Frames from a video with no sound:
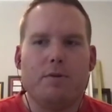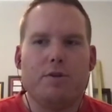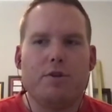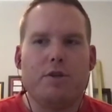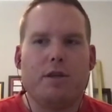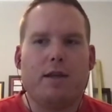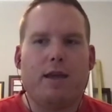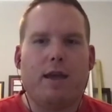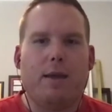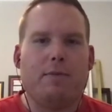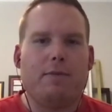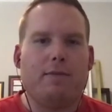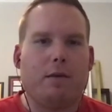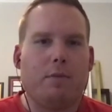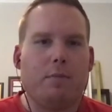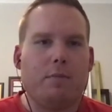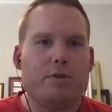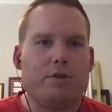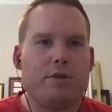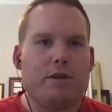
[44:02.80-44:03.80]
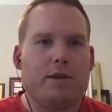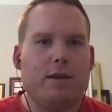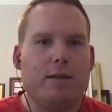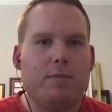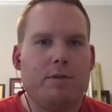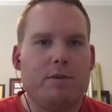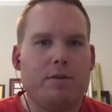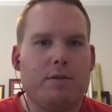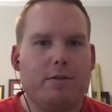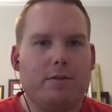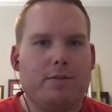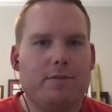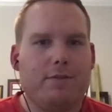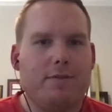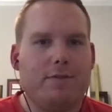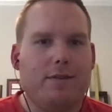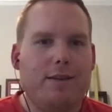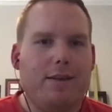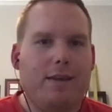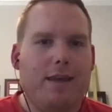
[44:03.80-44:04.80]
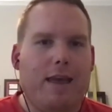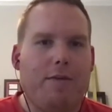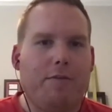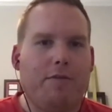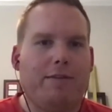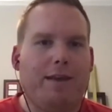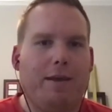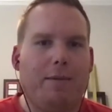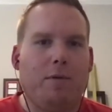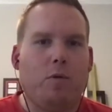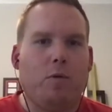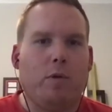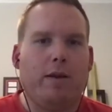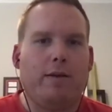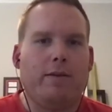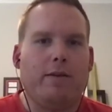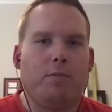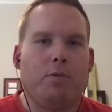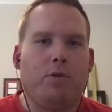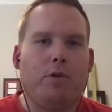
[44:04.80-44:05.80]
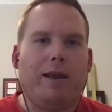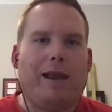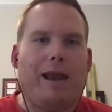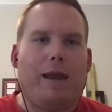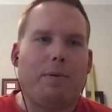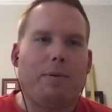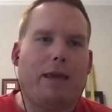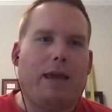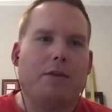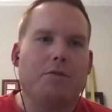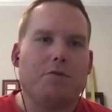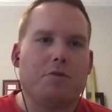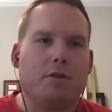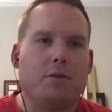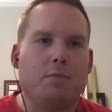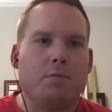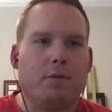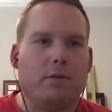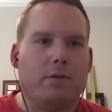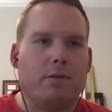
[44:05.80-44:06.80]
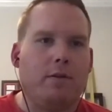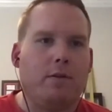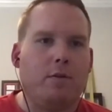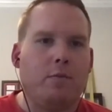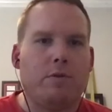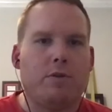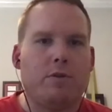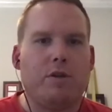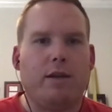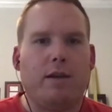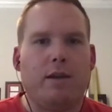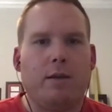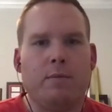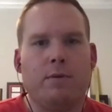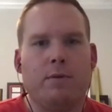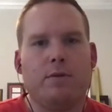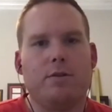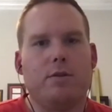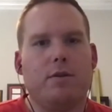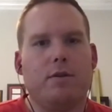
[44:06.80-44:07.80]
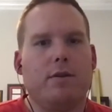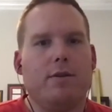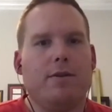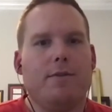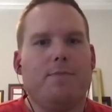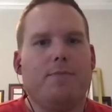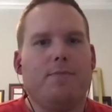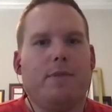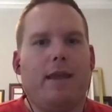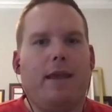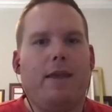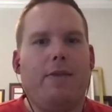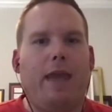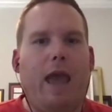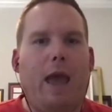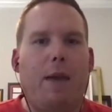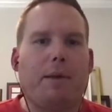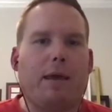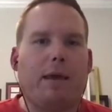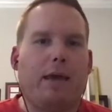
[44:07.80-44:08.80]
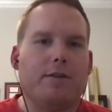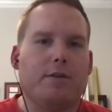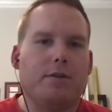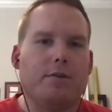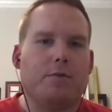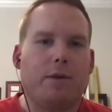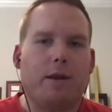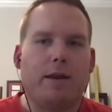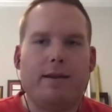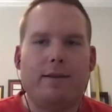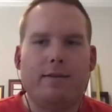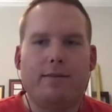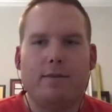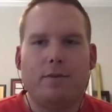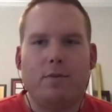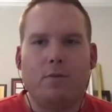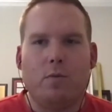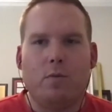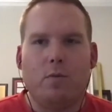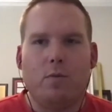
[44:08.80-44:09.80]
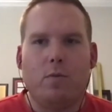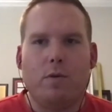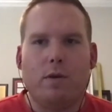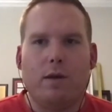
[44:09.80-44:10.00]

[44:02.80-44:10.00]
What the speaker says: Amazon machine images, every time you want to deploy an application, you build a new machine image, and the application's ready to